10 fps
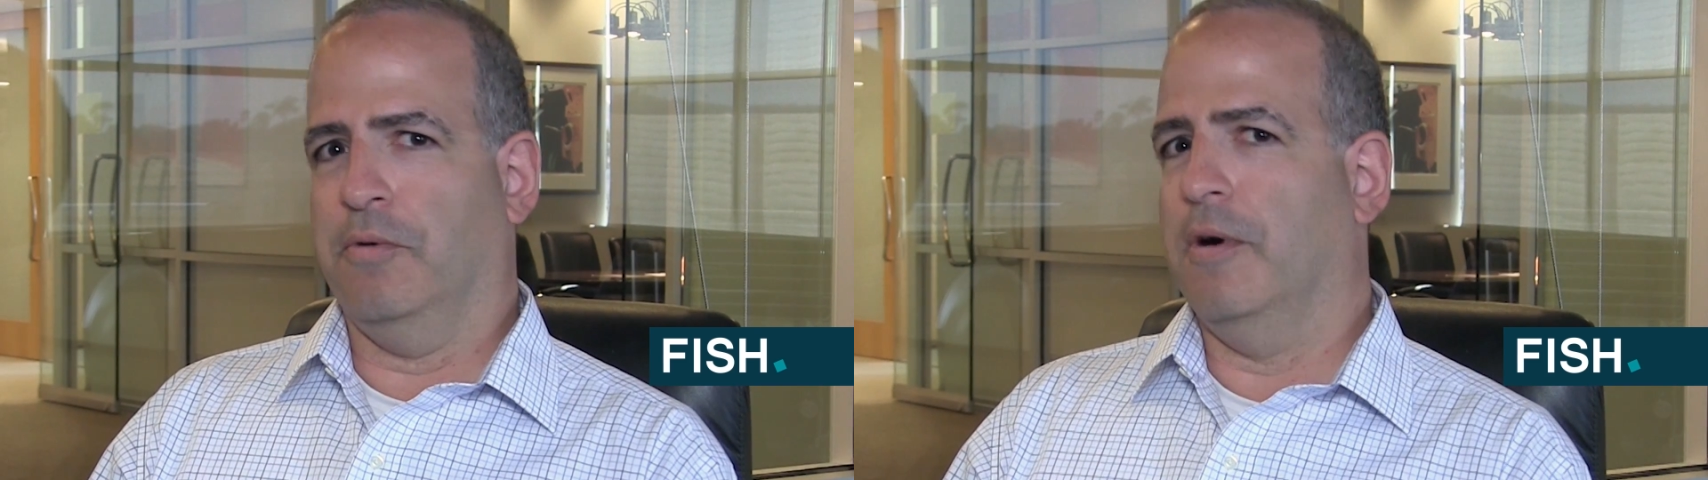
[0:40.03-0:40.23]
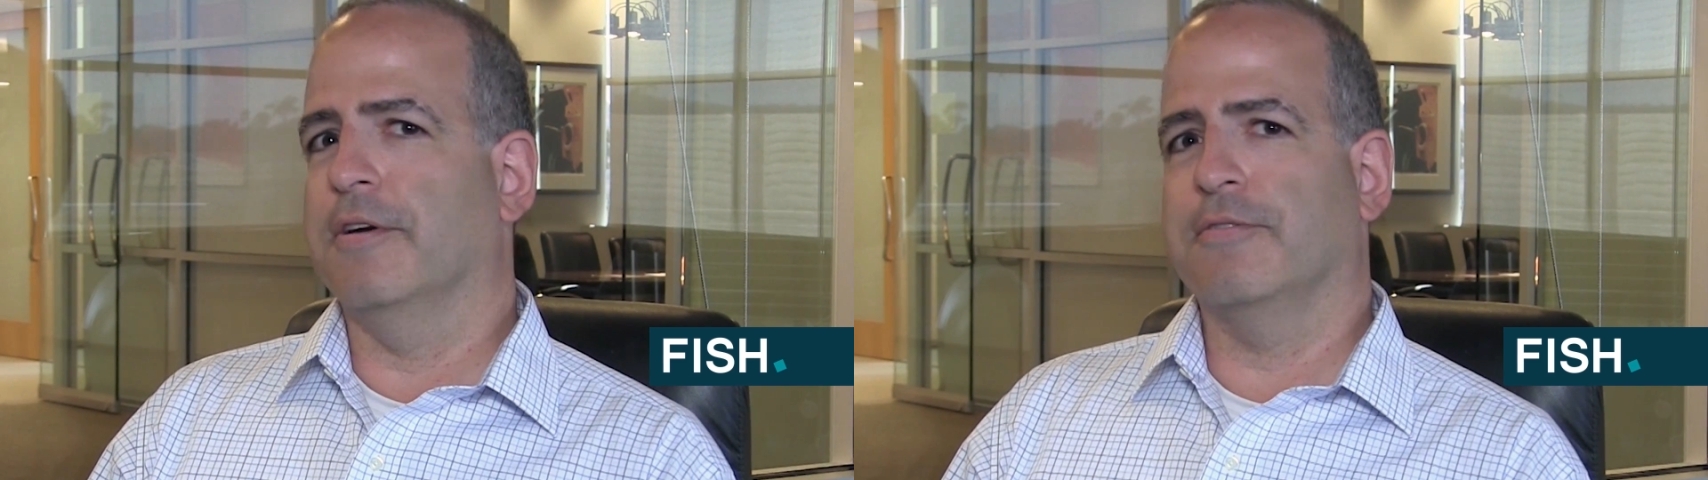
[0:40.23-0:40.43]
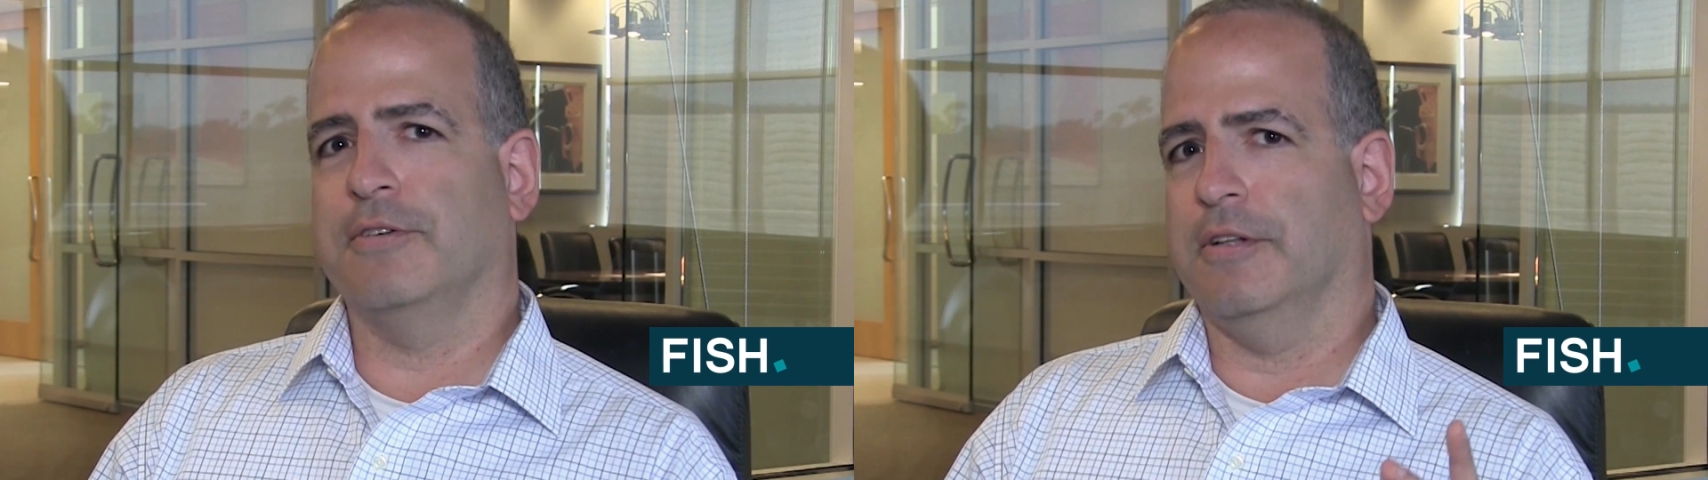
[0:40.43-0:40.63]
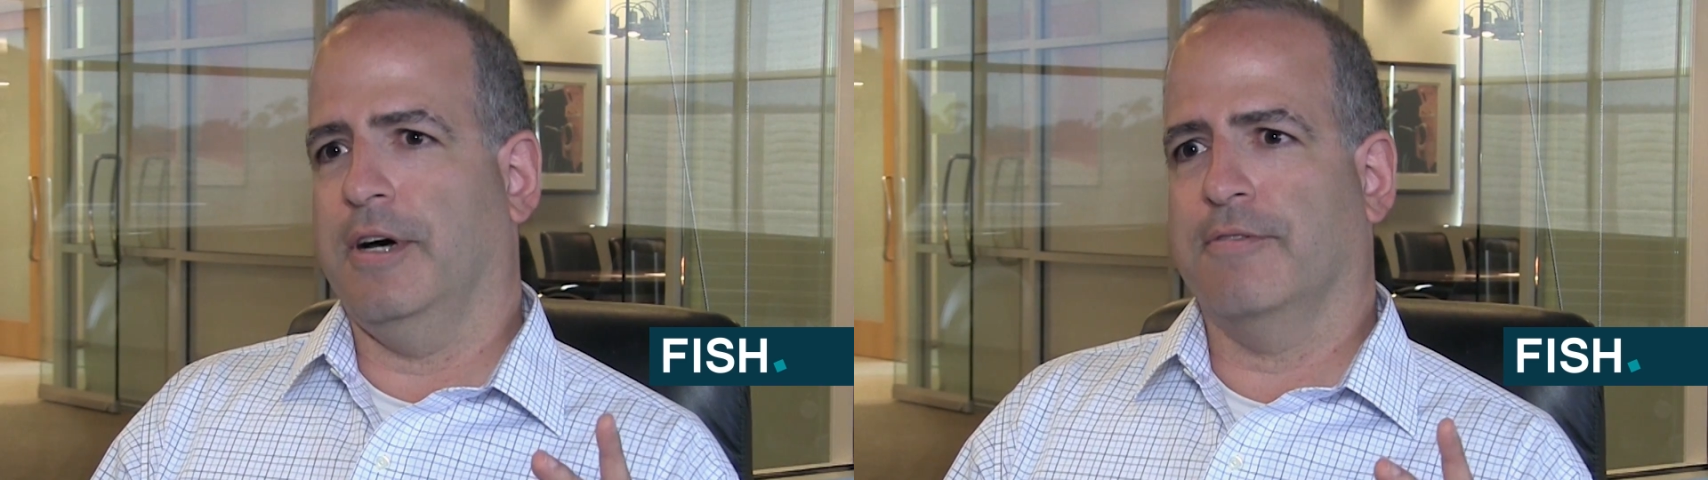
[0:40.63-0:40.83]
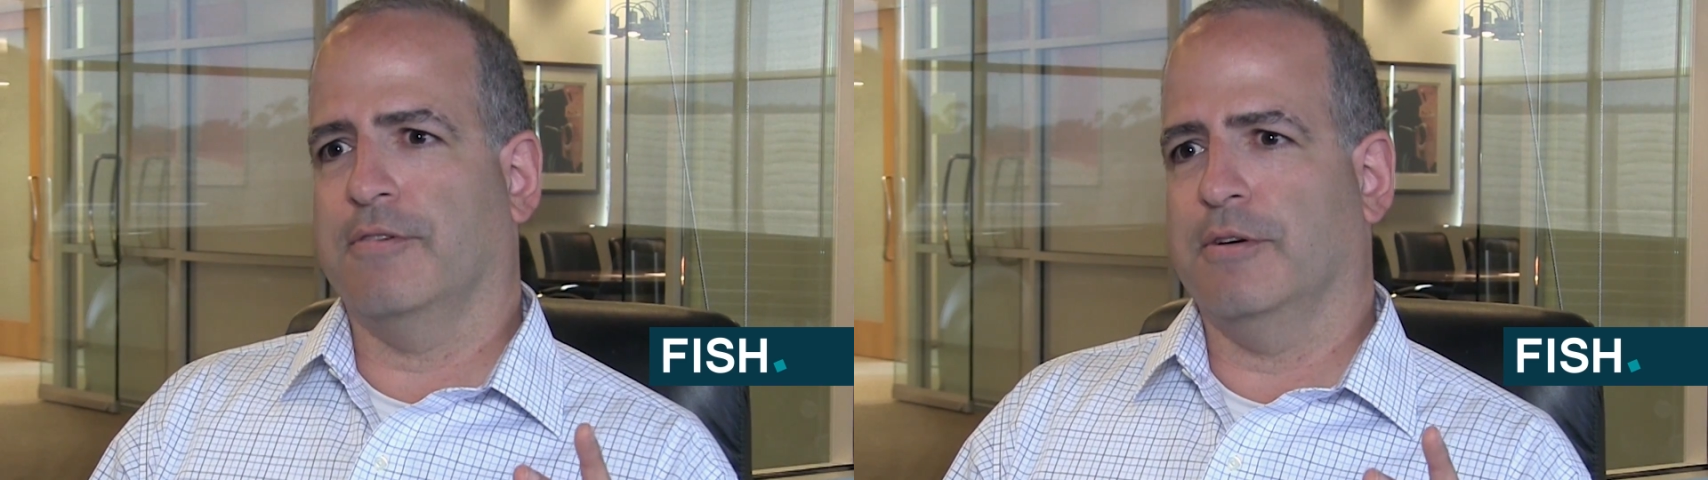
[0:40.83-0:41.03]
a wonderful
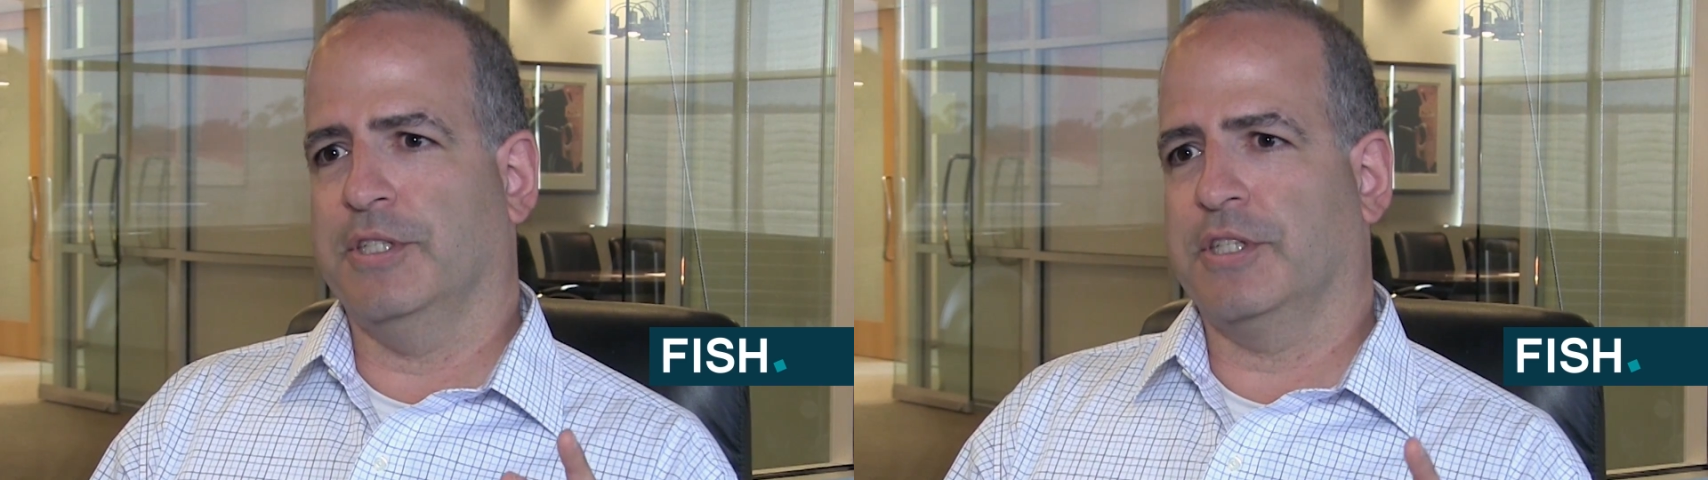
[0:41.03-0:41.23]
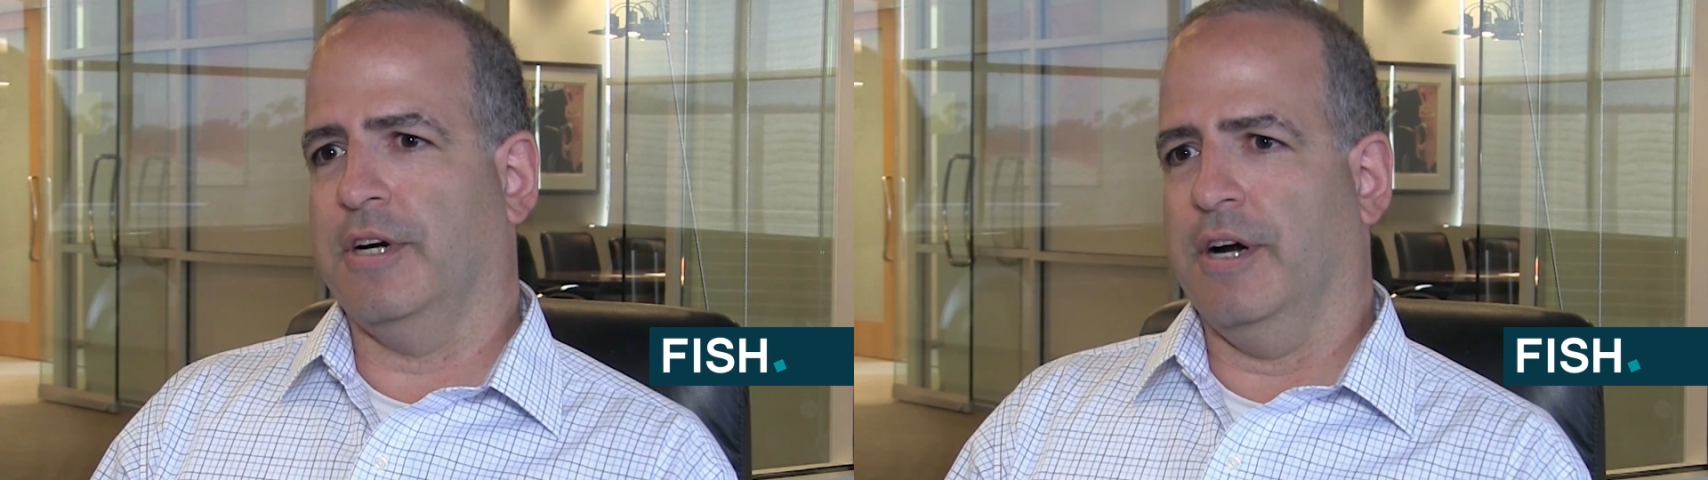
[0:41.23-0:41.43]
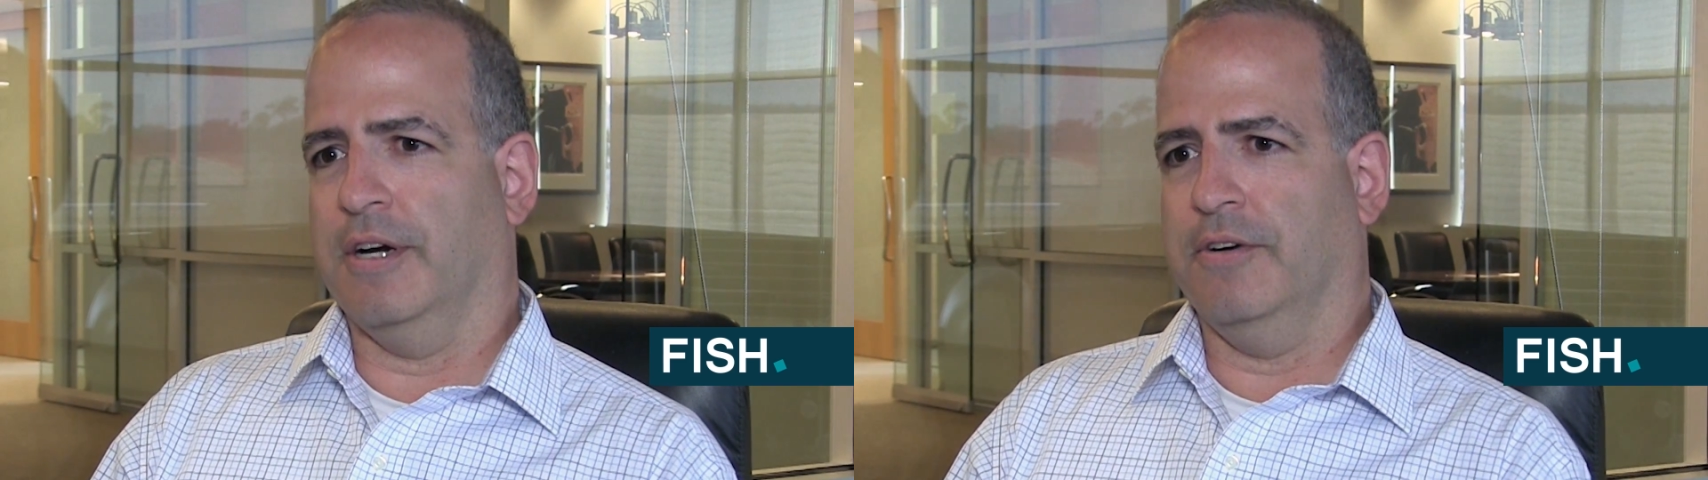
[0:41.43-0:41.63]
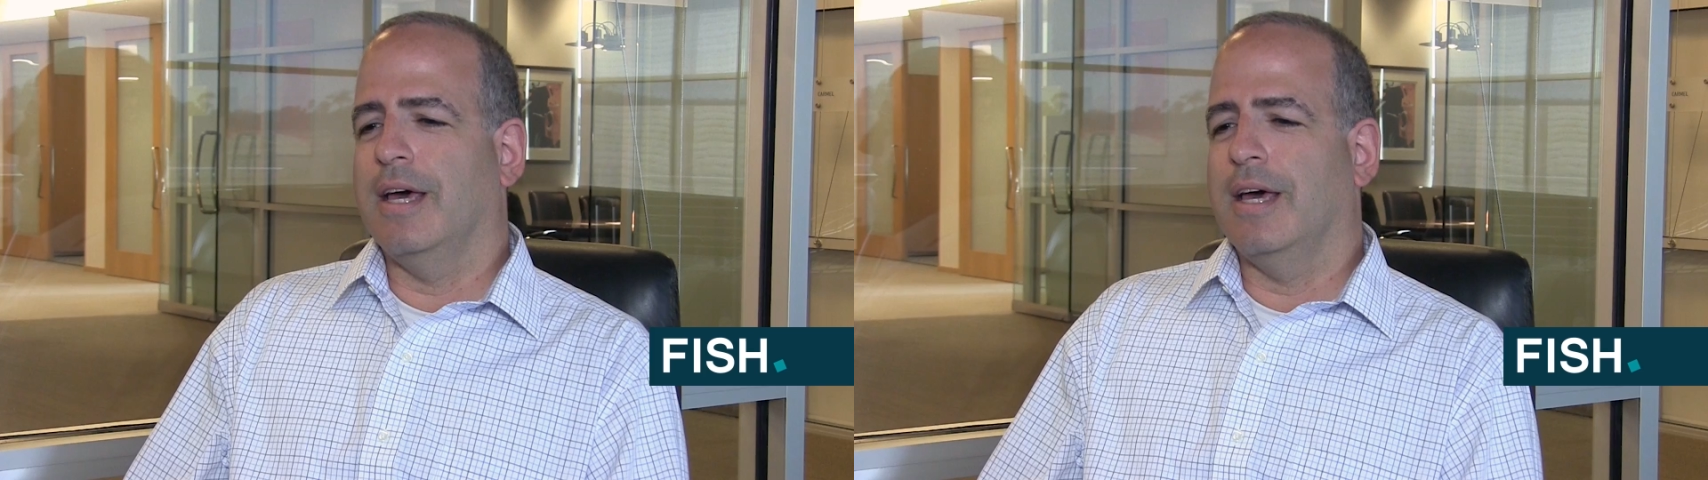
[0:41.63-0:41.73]
law firm in Chicago,